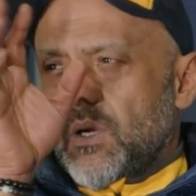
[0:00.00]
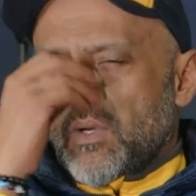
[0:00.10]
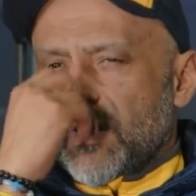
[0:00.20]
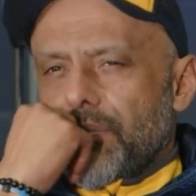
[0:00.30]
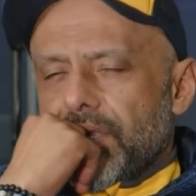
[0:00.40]

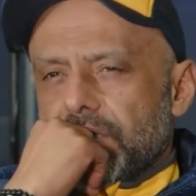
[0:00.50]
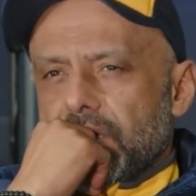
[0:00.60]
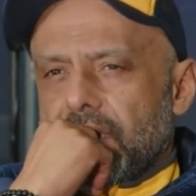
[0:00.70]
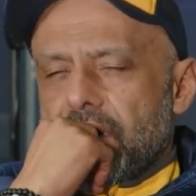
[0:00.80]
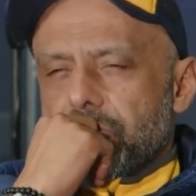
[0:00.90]
one of the best in
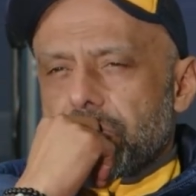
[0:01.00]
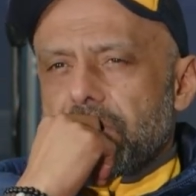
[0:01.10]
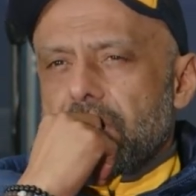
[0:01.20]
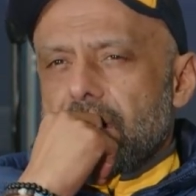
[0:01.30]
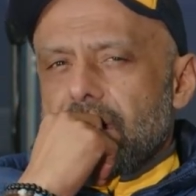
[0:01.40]
the
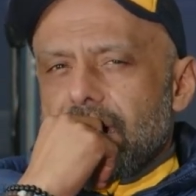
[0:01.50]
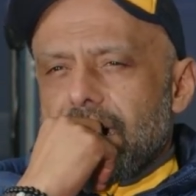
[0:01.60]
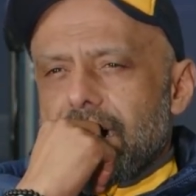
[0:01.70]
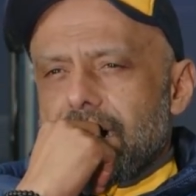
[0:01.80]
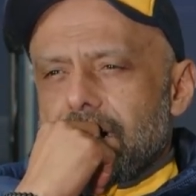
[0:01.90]
country.
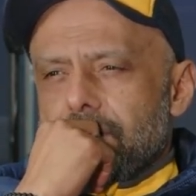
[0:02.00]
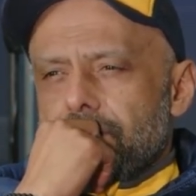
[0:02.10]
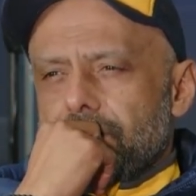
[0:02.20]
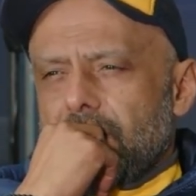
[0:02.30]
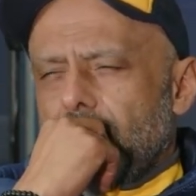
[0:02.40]

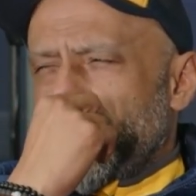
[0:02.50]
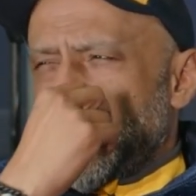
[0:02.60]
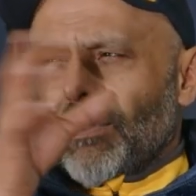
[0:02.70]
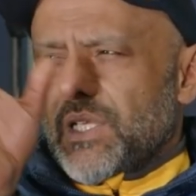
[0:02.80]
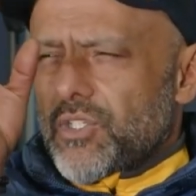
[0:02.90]
Win
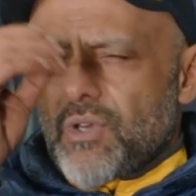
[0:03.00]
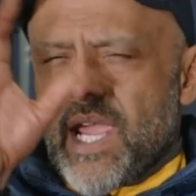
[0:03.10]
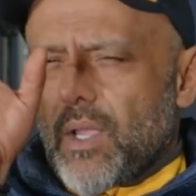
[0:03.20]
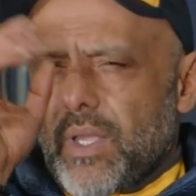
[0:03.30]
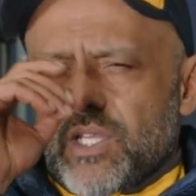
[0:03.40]
everything
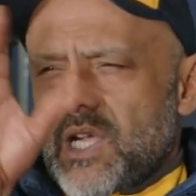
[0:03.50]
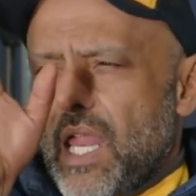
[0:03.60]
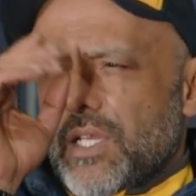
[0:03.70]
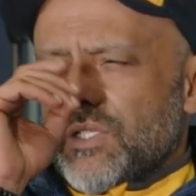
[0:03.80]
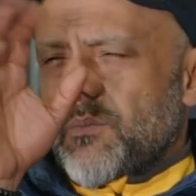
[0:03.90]
drag week
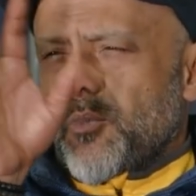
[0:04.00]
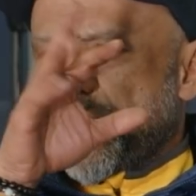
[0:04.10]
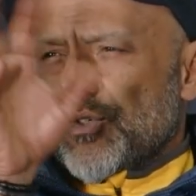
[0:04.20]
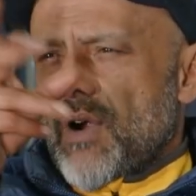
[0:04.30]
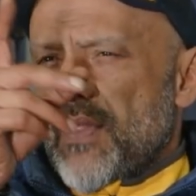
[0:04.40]
challenge. The
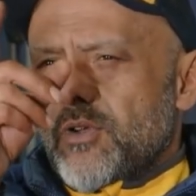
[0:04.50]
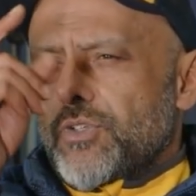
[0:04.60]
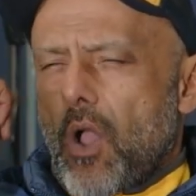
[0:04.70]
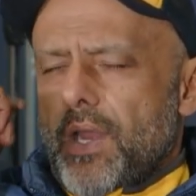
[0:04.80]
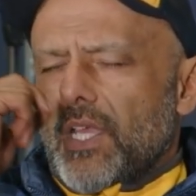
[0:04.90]
boys run the
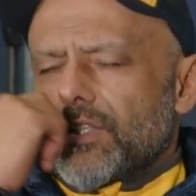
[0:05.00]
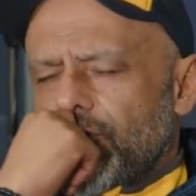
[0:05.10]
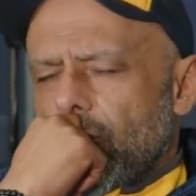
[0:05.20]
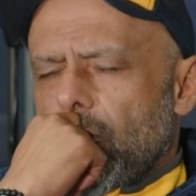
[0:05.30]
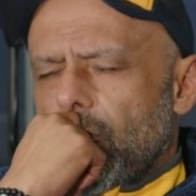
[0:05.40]
dynos
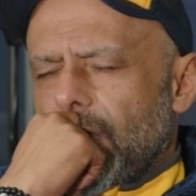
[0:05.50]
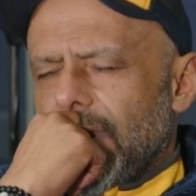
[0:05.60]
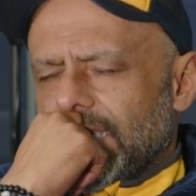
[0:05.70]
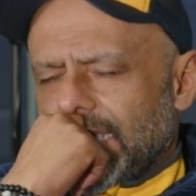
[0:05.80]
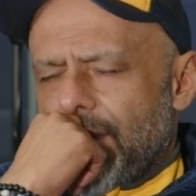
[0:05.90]
for
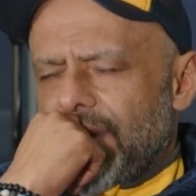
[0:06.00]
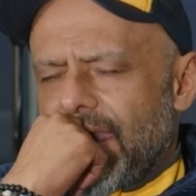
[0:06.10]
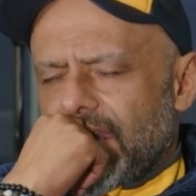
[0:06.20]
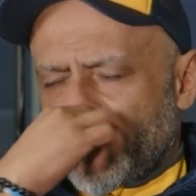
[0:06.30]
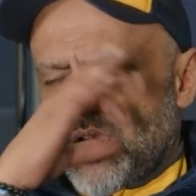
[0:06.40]

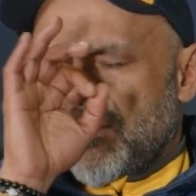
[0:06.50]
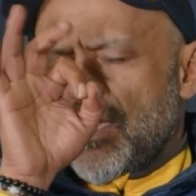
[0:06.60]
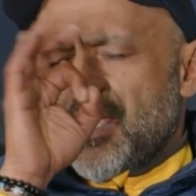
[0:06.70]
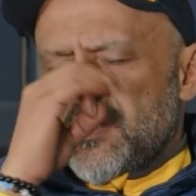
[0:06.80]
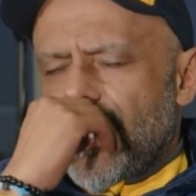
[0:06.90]
Summonat, so
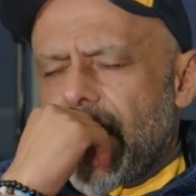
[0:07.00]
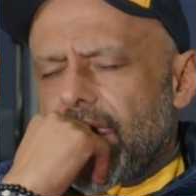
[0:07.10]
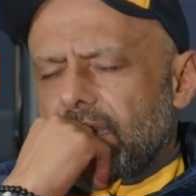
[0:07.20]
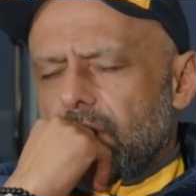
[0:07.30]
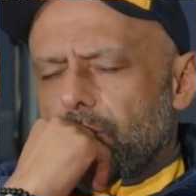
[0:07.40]
they're
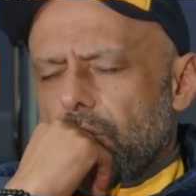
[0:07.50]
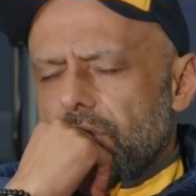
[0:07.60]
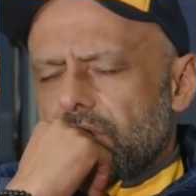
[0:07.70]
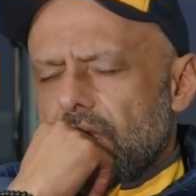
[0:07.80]
hectic boys.